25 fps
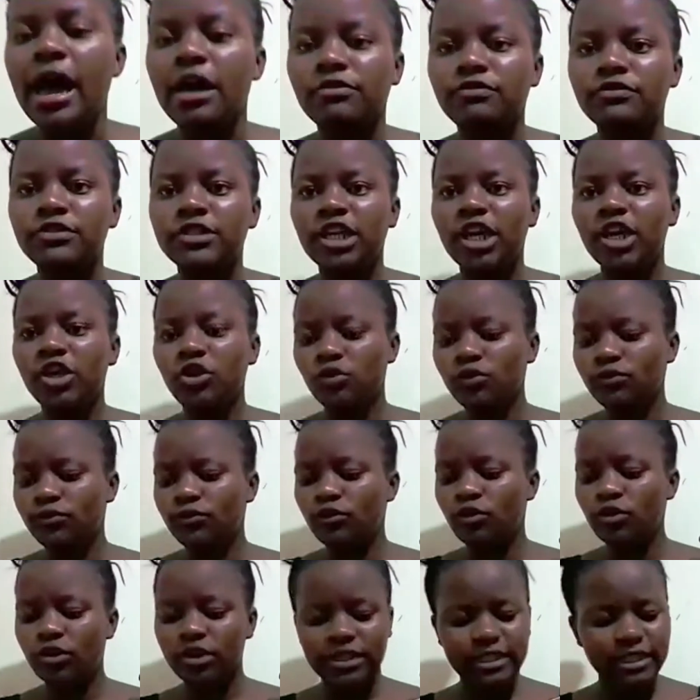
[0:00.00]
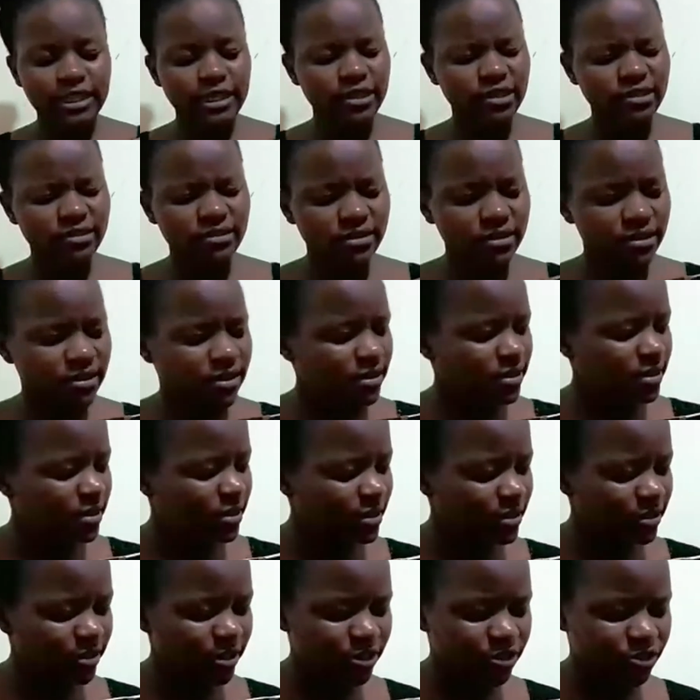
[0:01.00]
After you've gotten
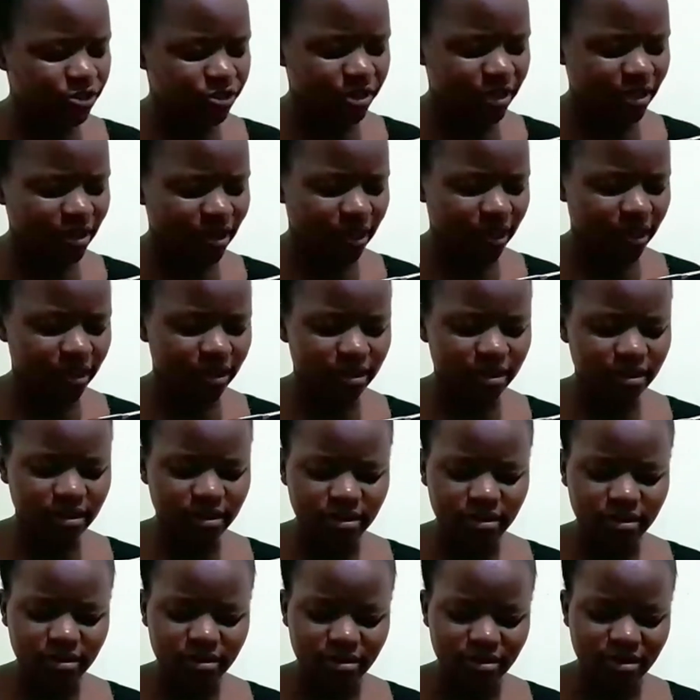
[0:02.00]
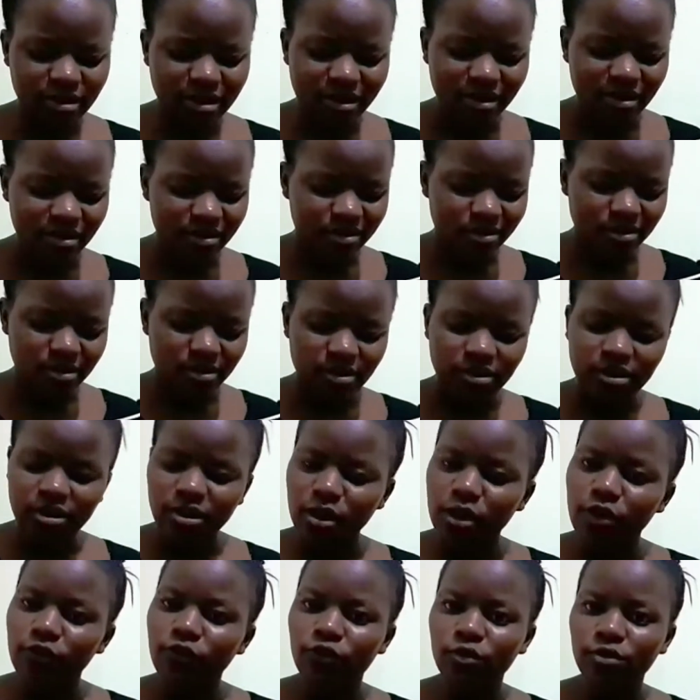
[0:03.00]
the string, like,
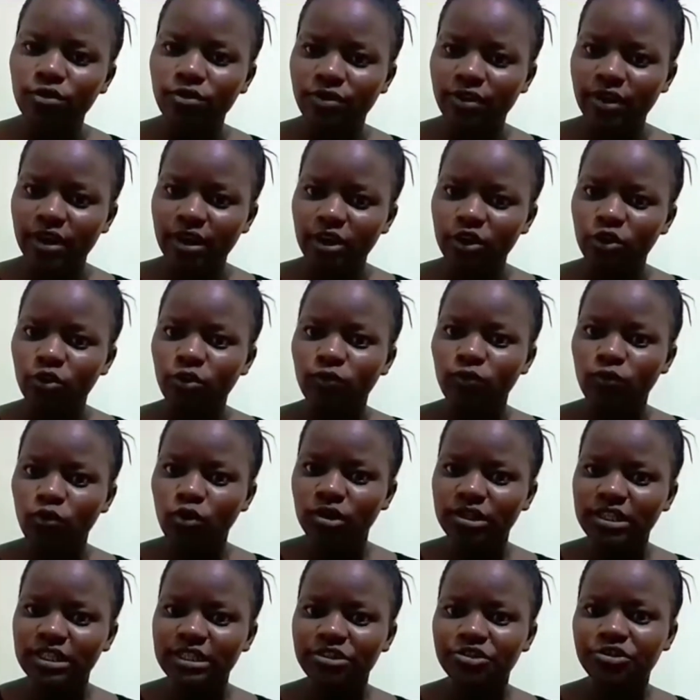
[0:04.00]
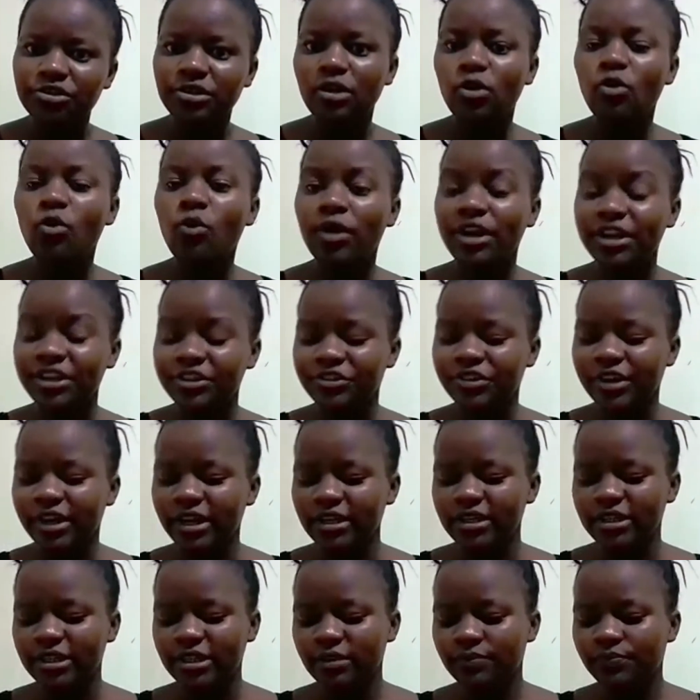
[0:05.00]
if you think you've got it quite
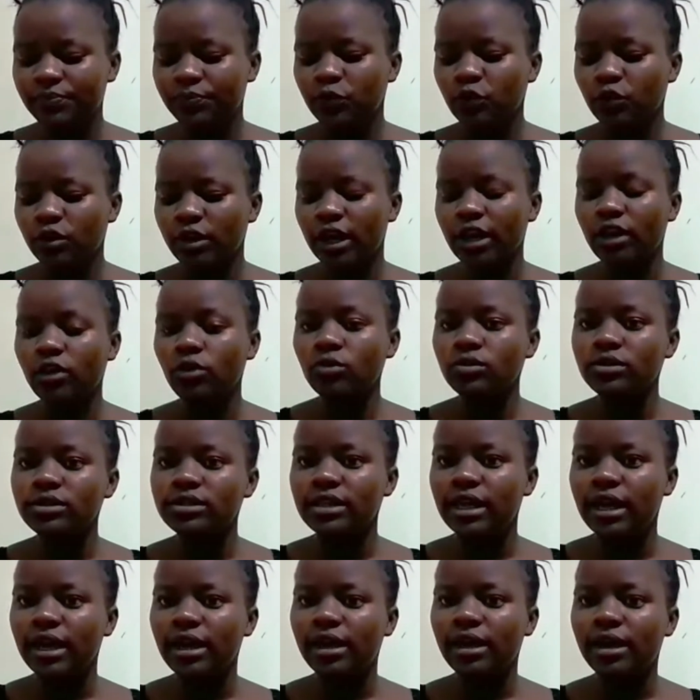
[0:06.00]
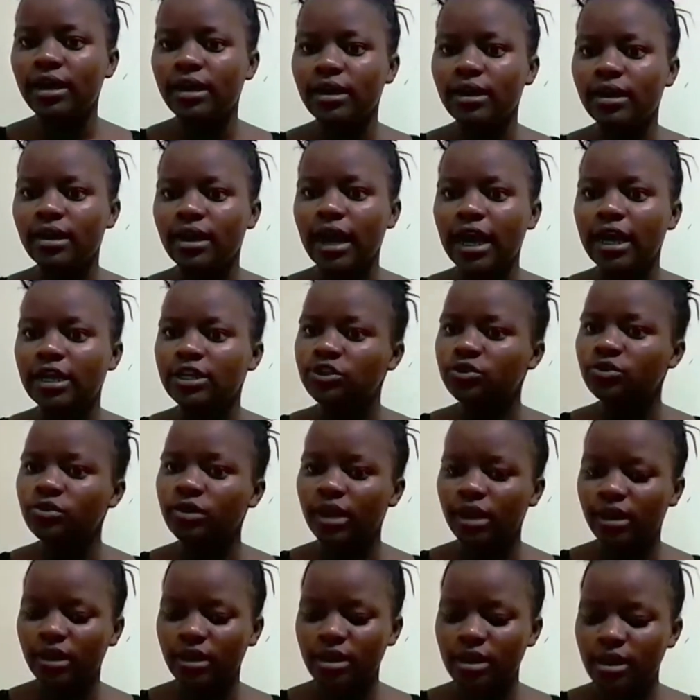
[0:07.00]
right, you can use a
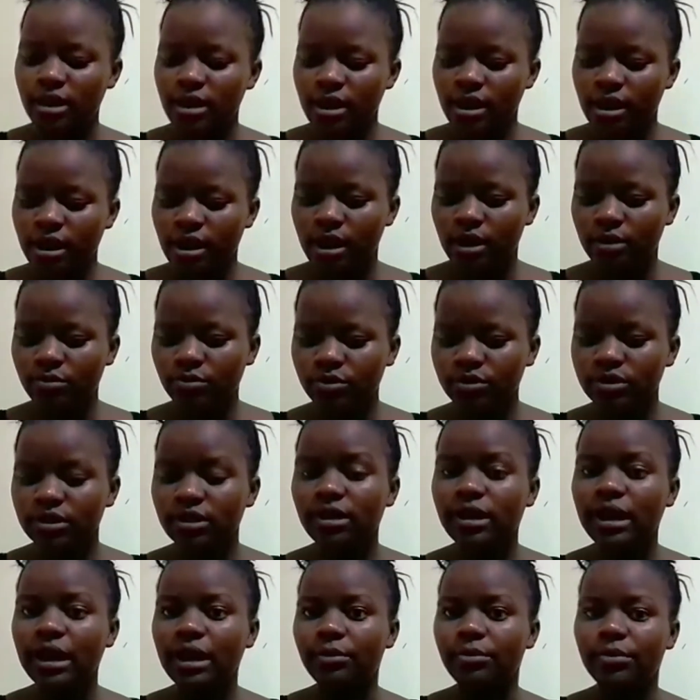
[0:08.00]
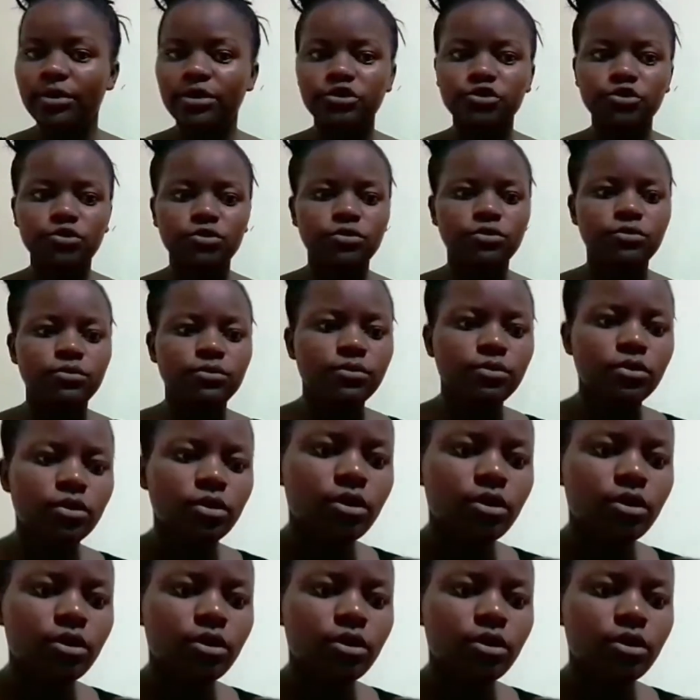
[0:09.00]
tuner. I'm using a metronome.